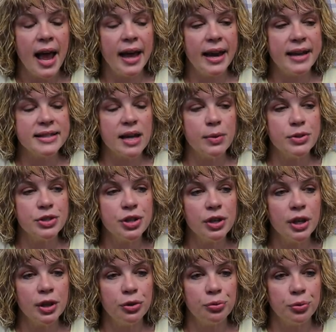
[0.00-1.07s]
And as I was
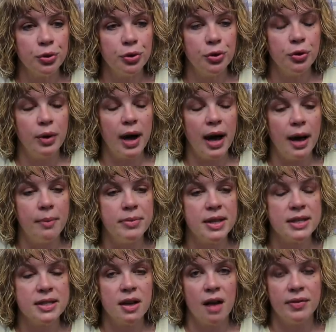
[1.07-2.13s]
looking through um,
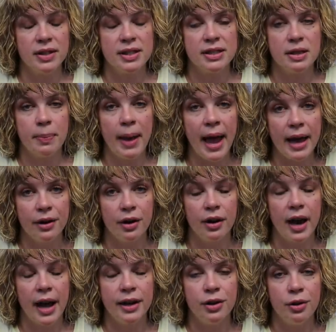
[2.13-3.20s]
this Novelista
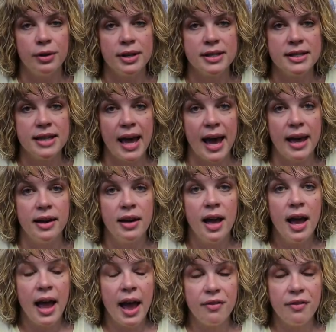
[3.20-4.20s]
pattern, I noticed that